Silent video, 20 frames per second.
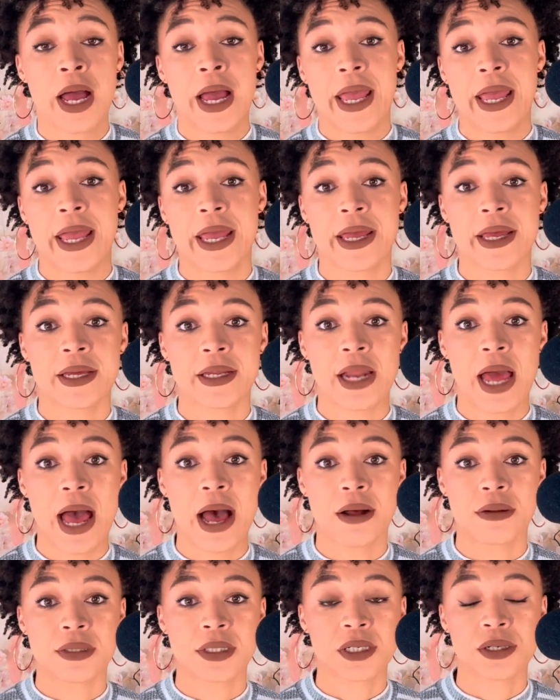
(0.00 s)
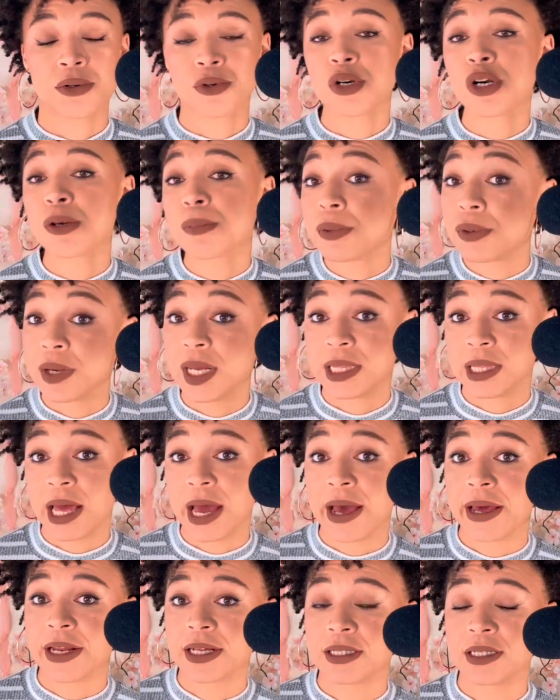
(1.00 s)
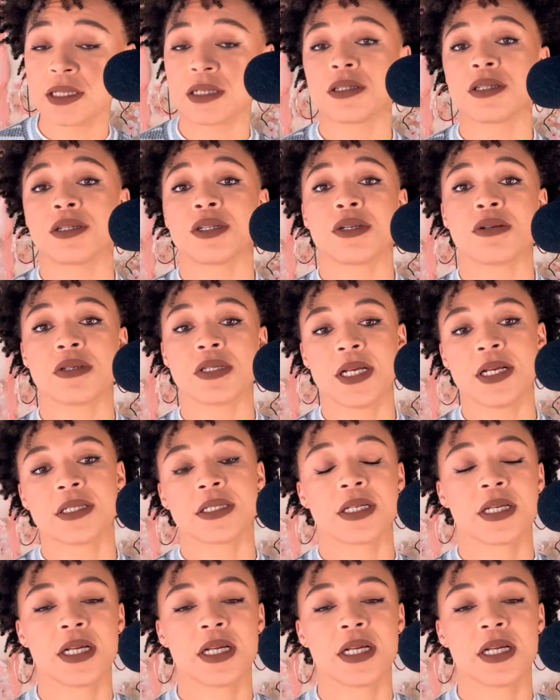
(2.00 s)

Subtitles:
and how to incorporate that into the new season?